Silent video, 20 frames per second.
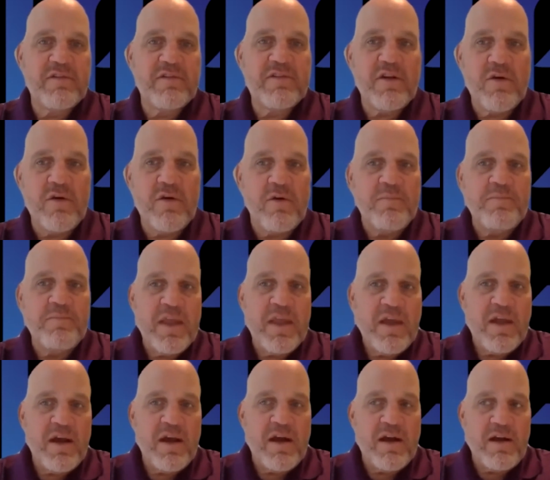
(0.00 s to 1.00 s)
So
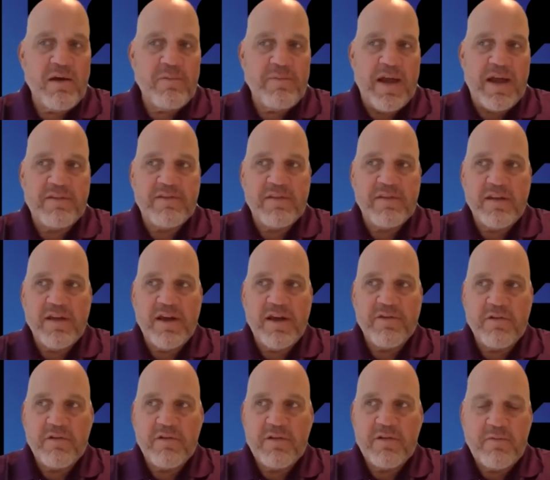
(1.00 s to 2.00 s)
that's
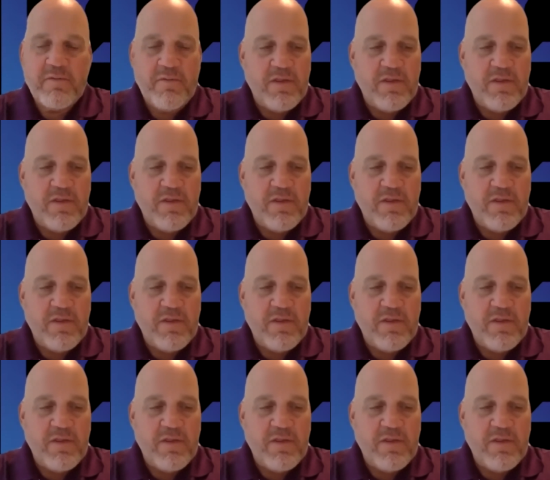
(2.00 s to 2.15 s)
another,